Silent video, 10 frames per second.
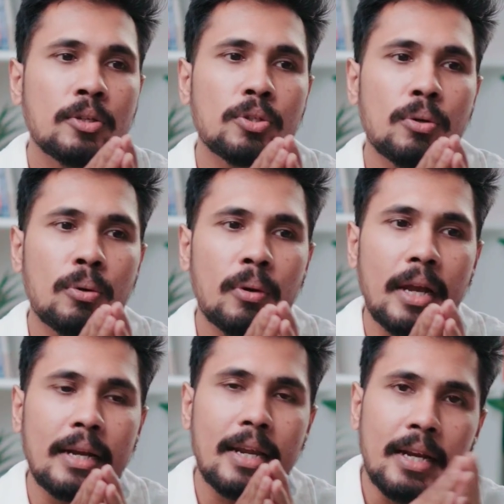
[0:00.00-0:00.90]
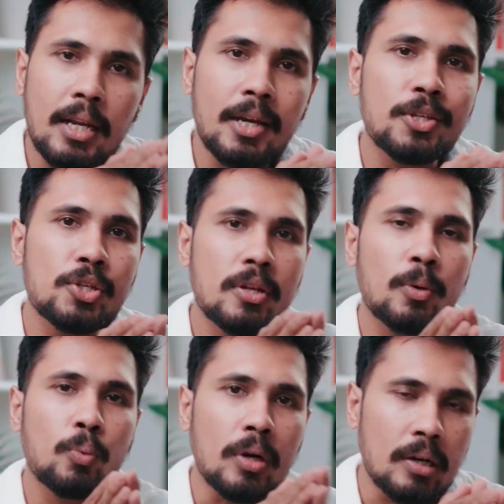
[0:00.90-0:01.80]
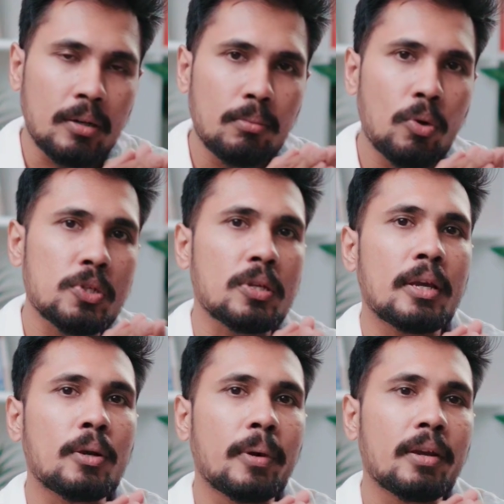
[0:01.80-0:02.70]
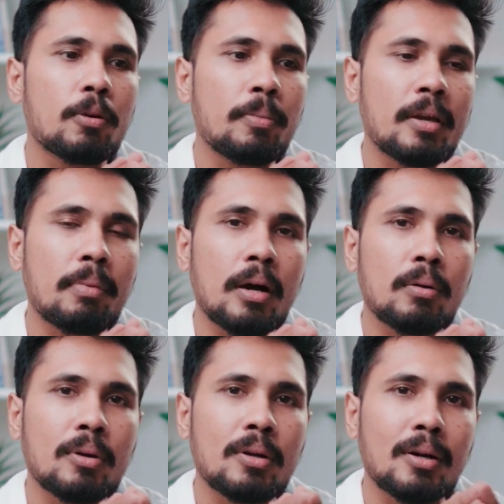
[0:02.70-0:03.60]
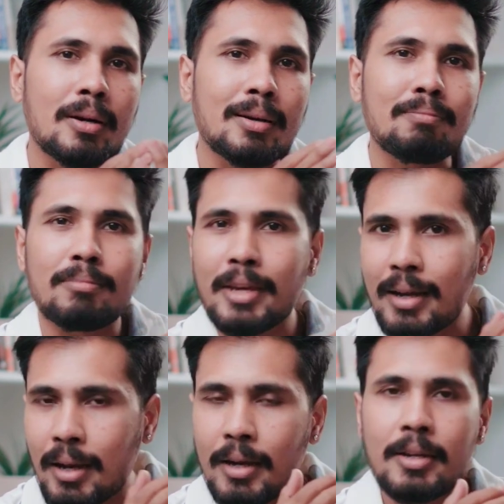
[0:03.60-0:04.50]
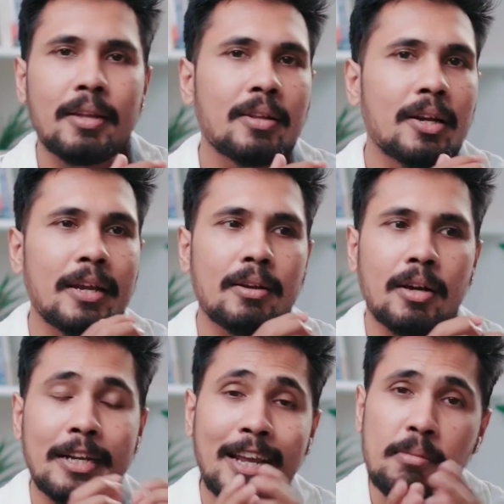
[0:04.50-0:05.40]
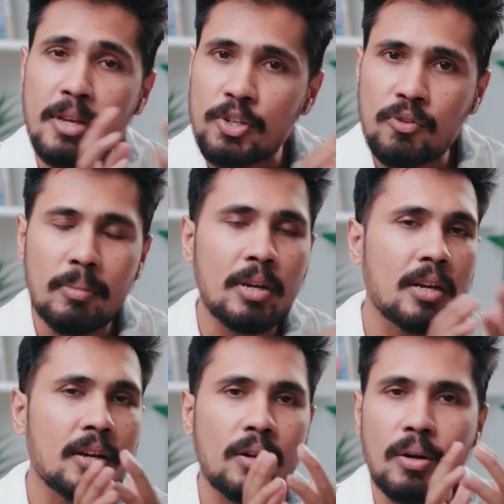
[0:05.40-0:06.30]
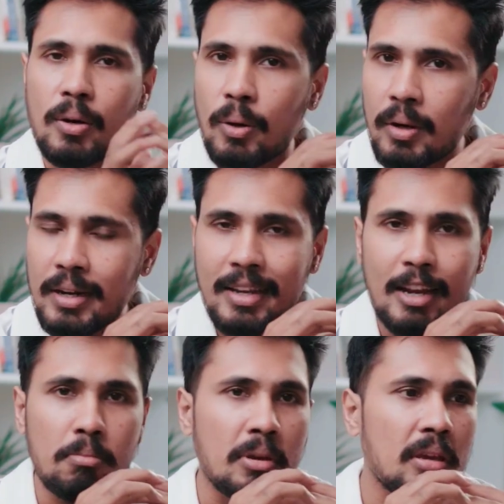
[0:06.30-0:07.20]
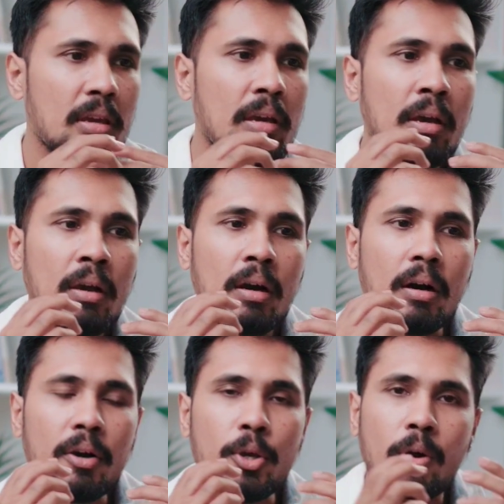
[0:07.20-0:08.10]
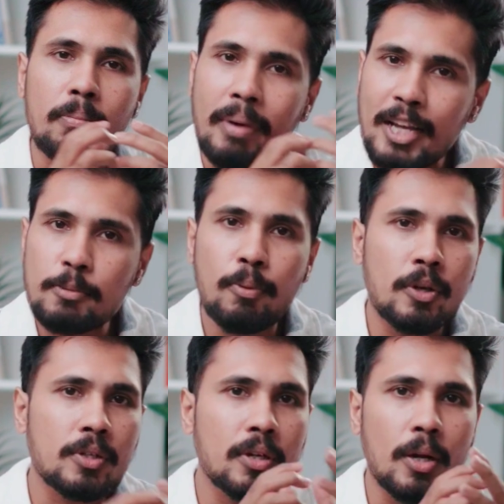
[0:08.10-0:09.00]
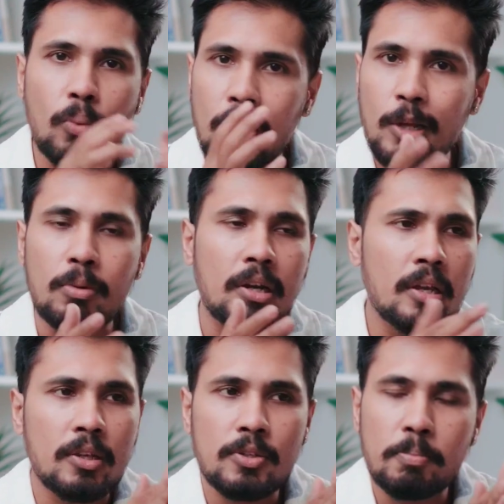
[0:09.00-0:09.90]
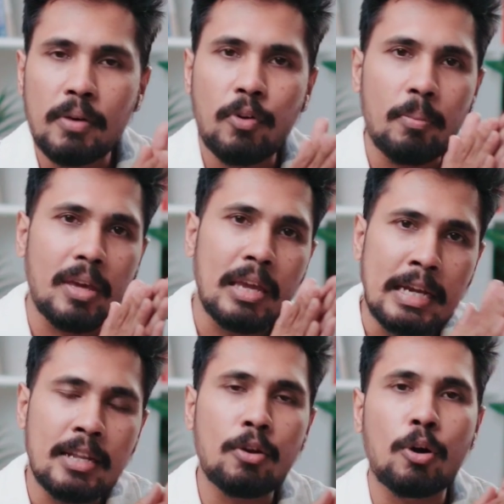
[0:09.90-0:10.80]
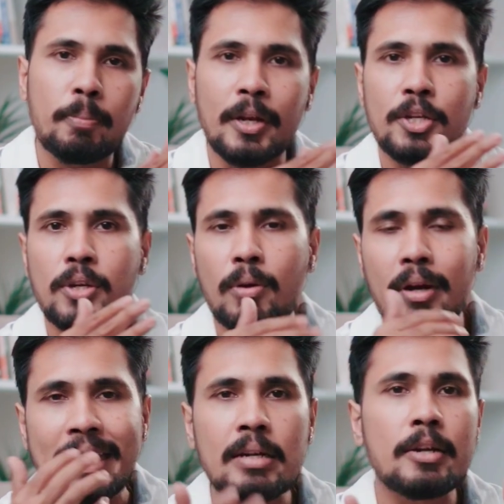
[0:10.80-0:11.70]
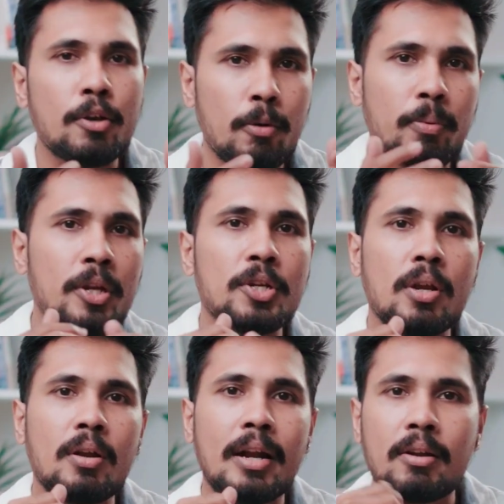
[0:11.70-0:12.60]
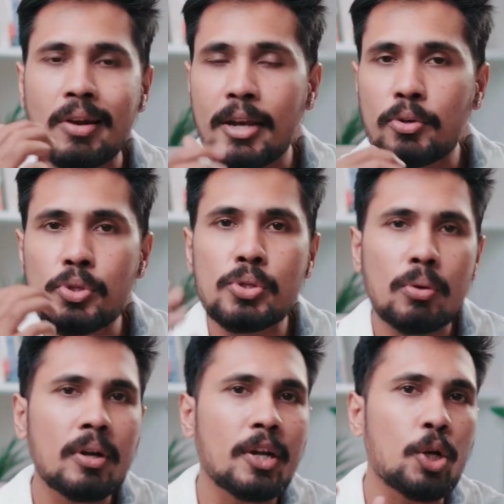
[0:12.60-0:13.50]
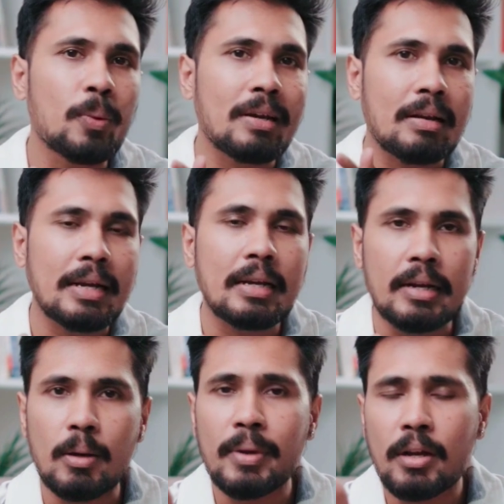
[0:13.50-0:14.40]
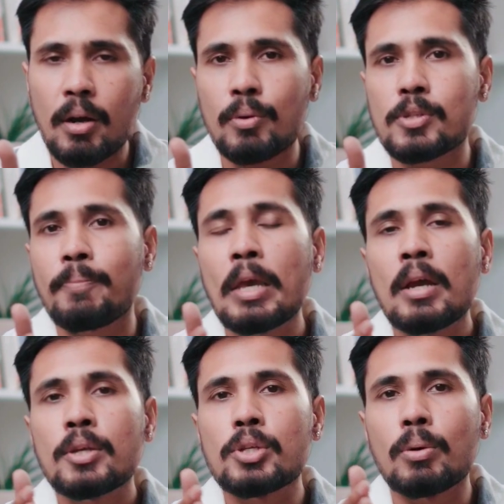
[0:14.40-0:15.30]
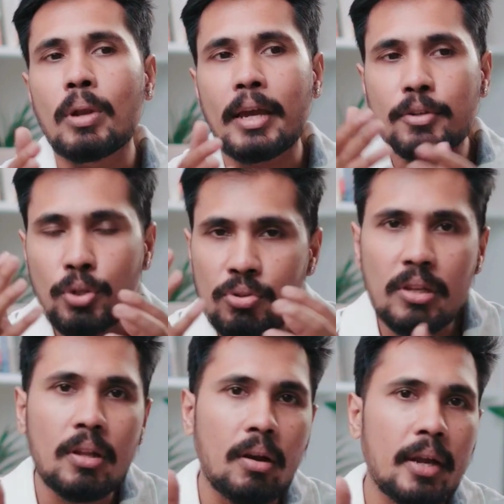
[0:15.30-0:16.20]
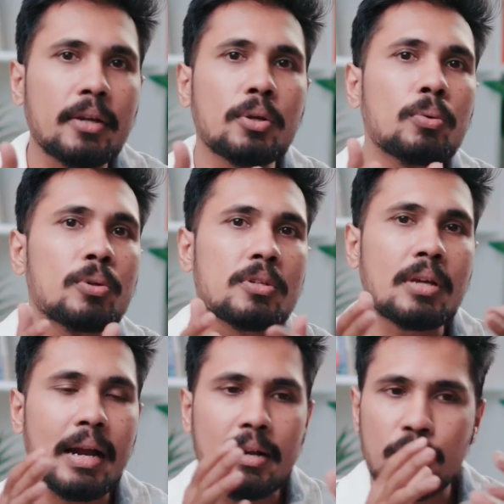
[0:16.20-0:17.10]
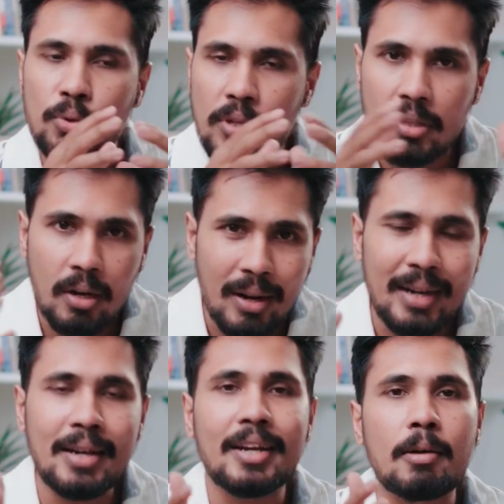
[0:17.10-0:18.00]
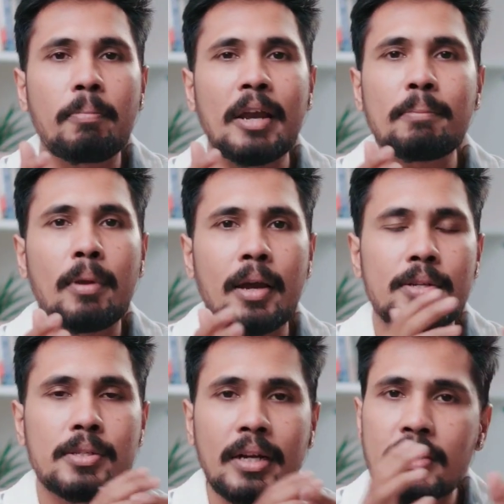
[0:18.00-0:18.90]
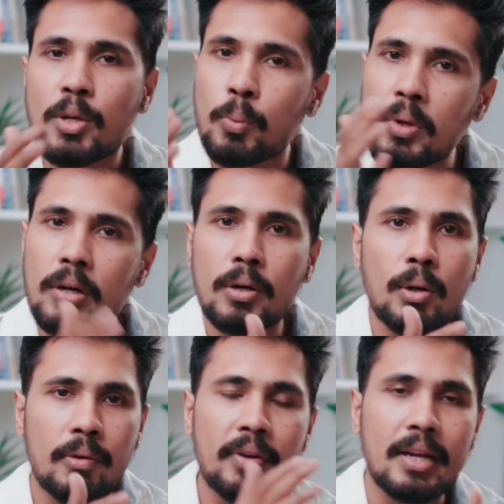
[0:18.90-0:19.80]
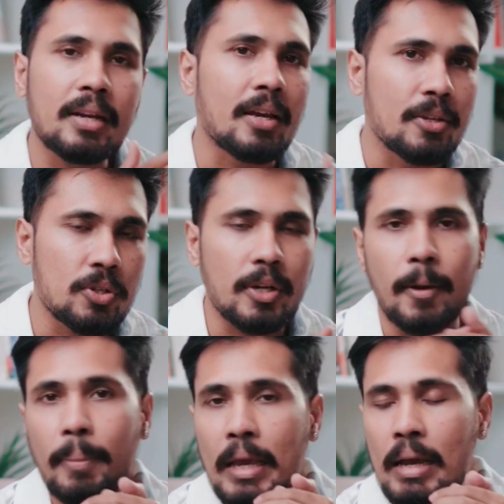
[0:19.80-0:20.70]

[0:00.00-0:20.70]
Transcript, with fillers: So a data engineer work mostly going to be about uh, collecting the data. It can be a streaming data or it can be uh, are batch processing data, whatever it is, performing ETL operation or ELT operation and trying to store it into a right data warehouse. So like choosing the right tools and choosing the right data pipelines, that is a work of a data engineer.